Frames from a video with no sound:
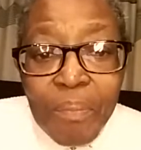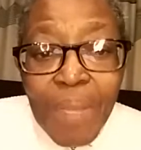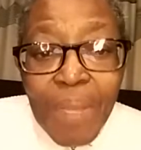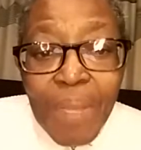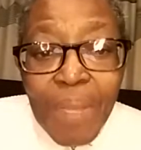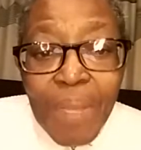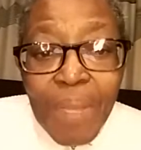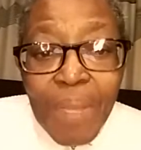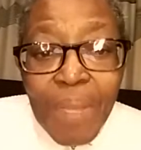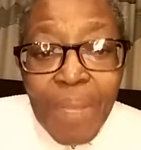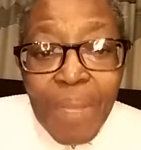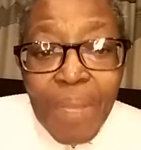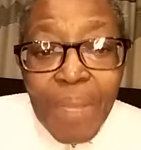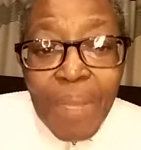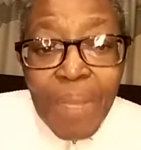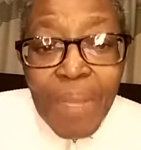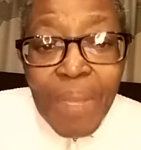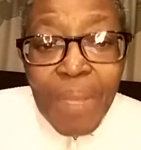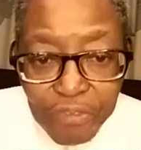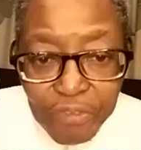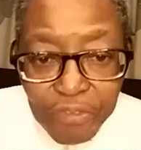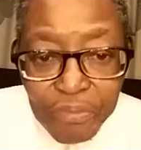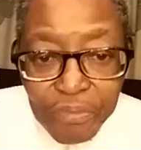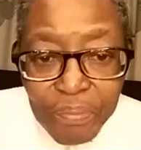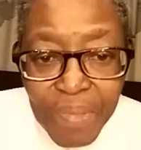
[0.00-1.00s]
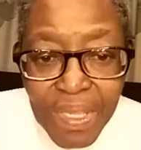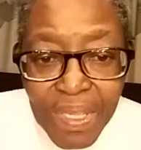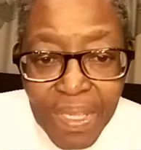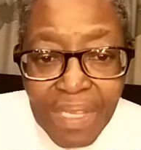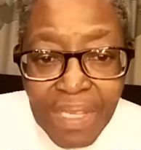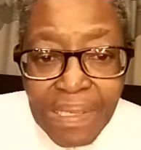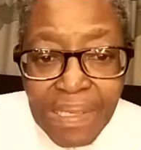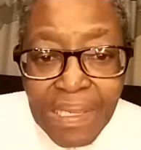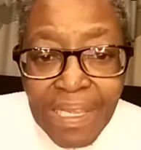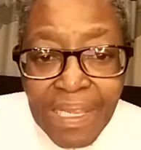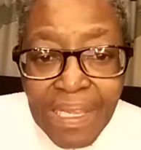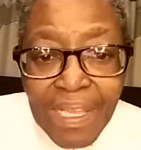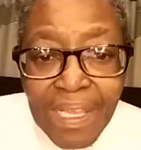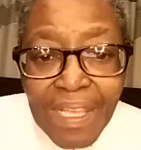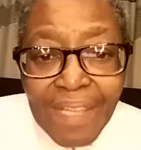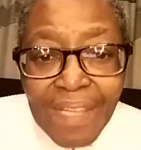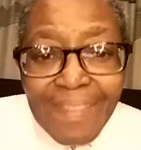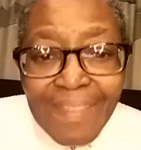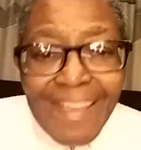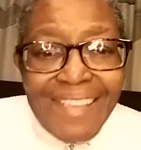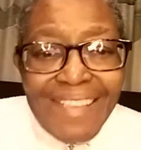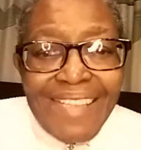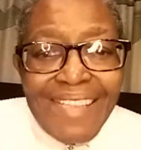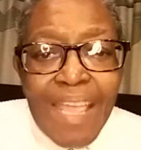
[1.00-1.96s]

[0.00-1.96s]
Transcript: a part of me that